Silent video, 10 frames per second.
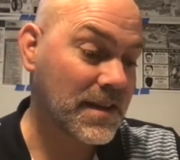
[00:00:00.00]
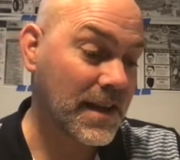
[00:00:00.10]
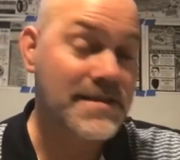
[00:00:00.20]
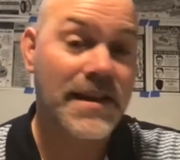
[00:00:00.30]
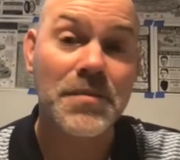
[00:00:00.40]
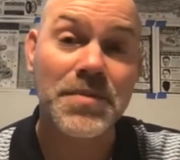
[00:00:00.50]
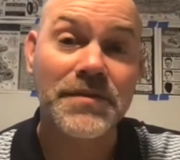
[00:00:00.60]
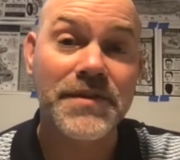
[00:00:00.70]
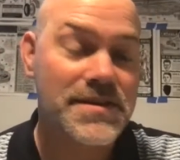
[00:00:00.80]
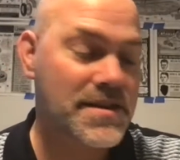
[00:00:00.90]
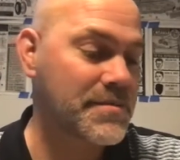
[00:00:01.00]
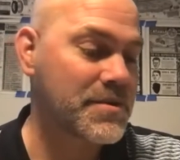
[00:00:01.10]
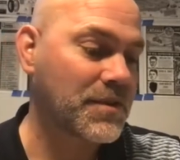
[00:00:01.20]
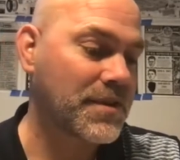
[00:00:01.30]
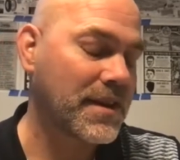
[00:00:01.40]
example of
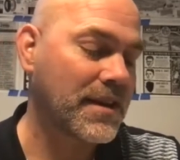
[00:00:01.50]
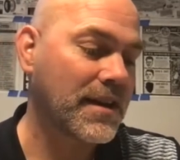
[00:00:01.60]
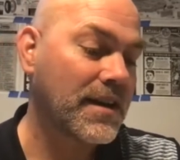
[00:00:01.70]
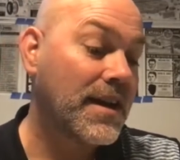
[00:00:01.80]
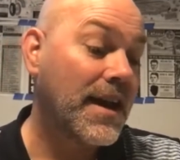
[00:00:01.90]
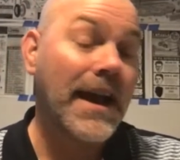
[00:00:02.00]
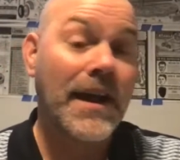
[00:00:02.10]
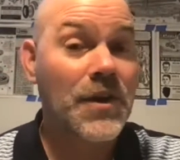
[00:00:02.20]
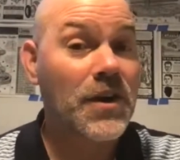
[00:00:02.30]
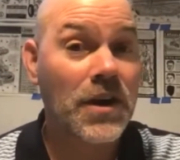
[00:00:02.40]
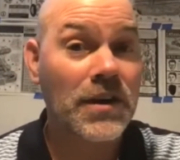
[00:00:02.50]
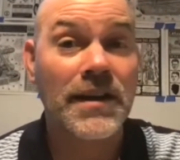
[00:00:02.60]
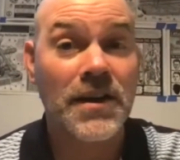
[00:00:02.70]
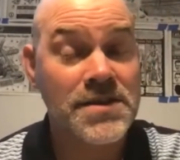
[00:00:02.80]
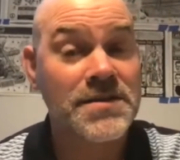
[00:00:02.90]
conceptual thinking. And there
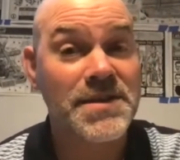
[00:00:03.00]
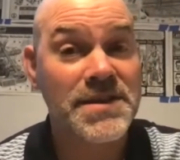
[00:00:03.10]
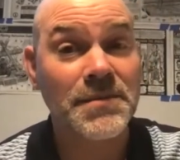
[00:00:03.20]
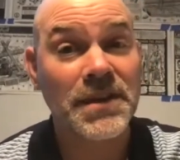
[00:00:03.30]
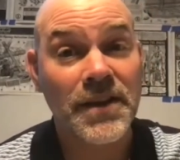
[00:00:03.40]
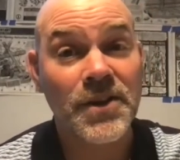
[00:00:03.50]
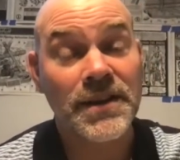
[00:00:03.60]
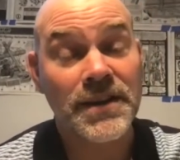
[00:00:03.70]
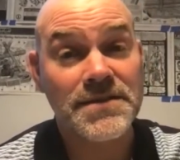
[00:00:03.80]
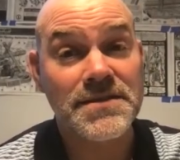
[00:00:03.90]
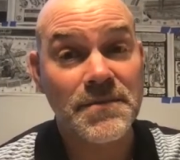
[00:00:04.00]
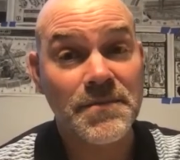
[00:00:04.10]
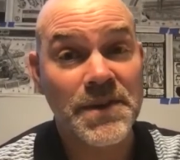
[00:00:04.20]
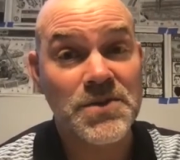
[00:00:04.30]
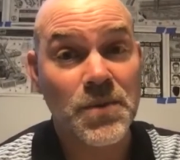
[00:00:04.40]
are some similarities
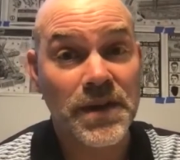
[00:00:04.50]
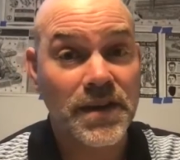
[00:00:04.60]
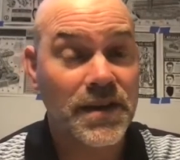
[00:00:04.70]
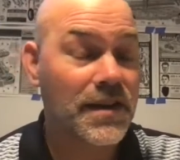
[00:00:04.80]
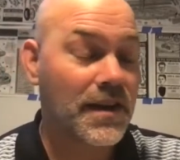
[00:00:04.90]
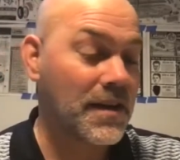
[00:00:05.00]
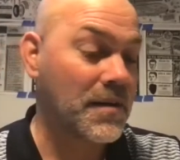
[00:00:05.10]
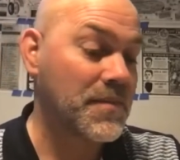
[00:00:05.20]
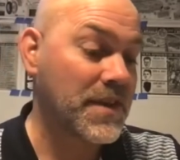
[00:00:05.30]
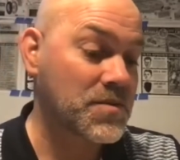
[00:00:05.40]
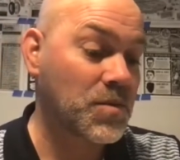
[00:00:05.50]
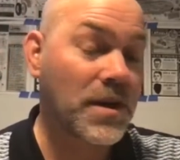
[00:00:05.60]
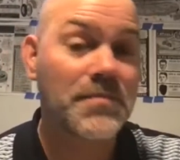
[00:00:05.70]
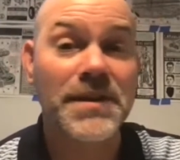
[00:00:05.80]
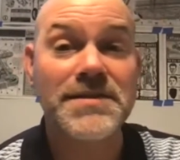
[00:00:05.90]
between this
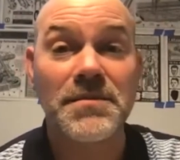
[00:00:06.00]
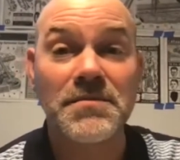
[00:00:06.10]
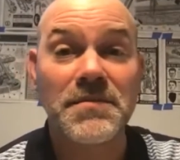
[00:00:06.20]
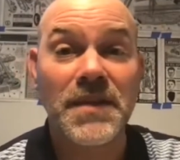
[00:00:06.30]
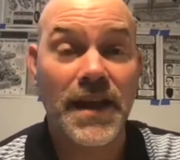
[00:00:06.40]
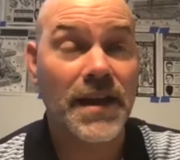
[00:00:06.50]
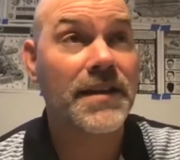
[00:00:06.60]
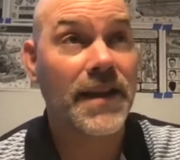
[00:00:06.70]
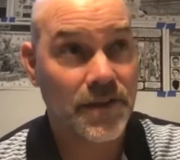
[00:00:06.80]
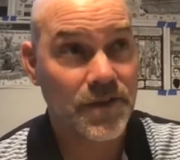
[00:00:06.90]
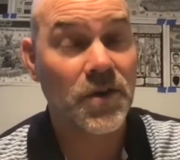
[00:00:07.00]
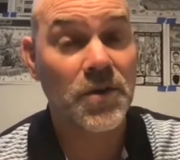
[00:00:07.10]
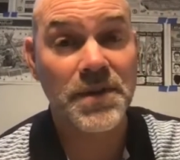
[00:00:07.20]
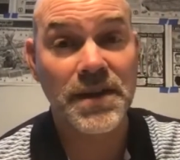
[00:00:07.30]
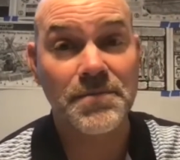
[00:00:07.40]
one, but and the
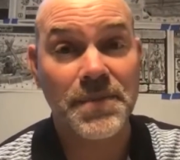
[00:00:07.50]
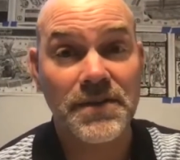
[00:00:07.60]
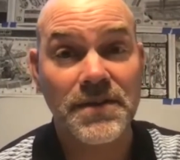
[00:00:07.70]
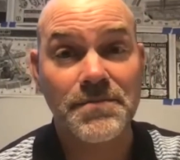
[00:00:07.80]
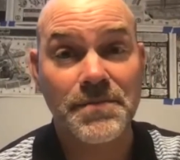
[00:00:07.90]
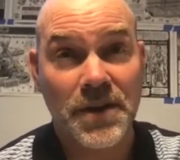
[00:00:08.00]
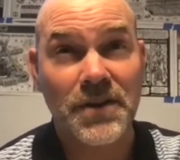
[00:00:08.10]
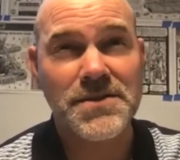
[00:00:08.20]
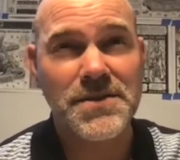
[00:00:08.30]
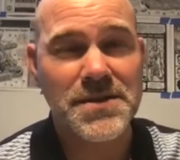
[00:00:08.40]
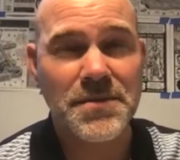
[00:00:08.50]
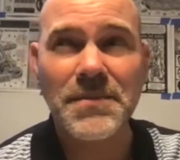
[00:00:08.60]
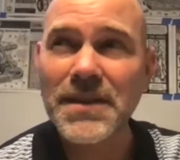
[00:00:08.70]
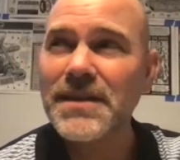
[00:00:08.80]
home kit, but also some